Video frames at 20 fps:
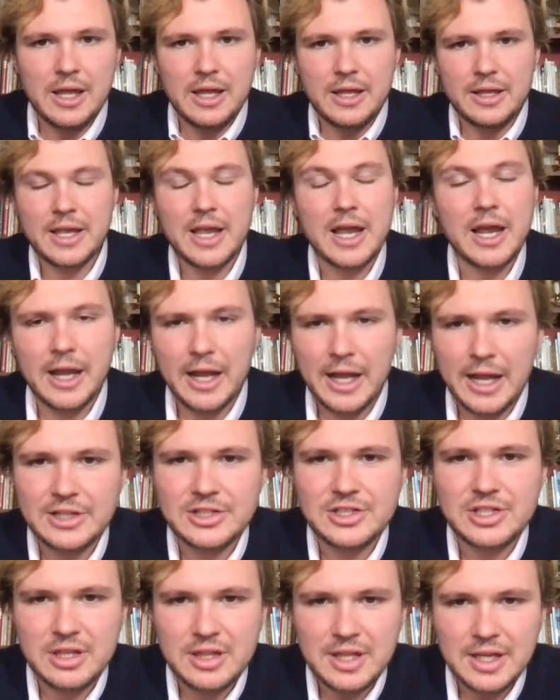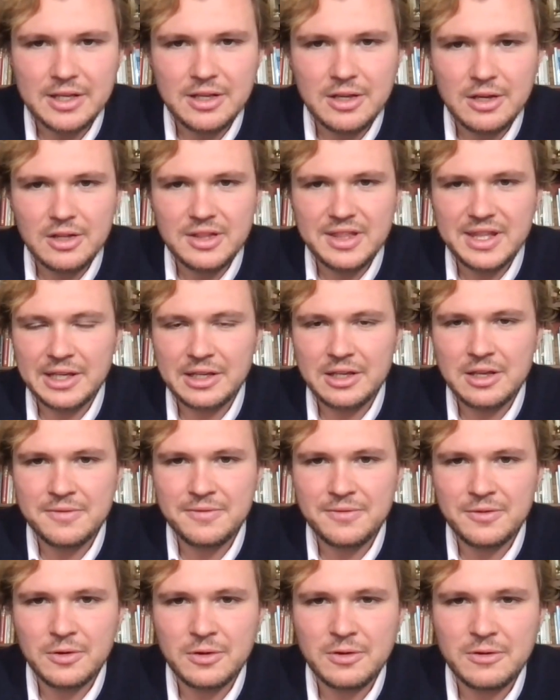Yeah, actually, thank you
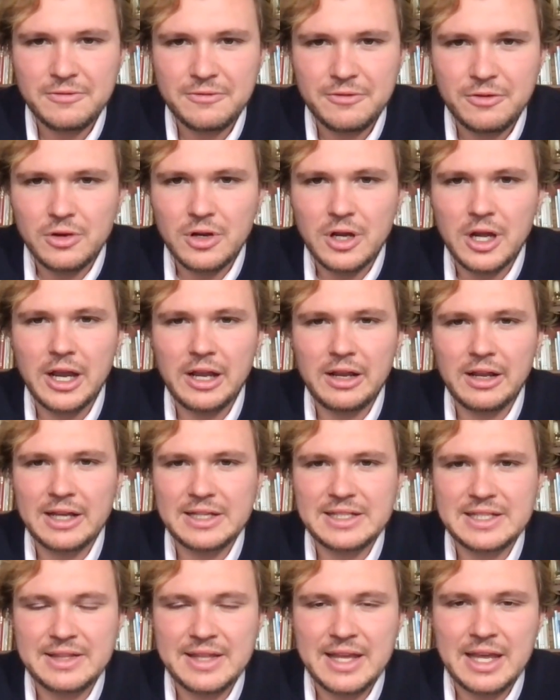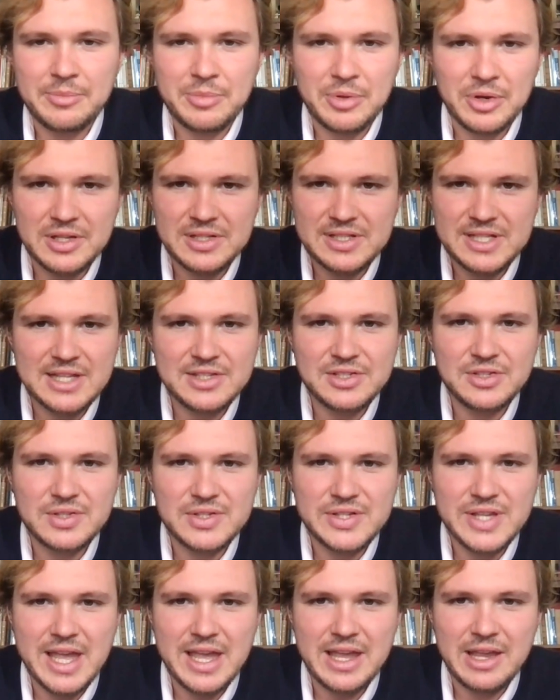for highlighting that, because, as you
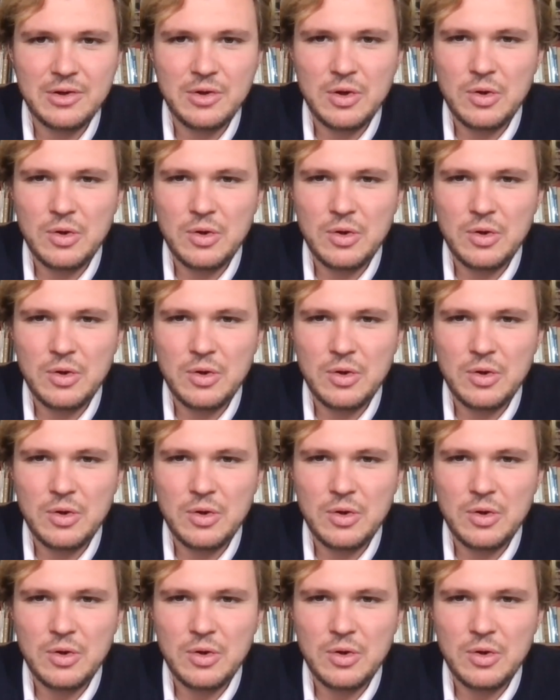say,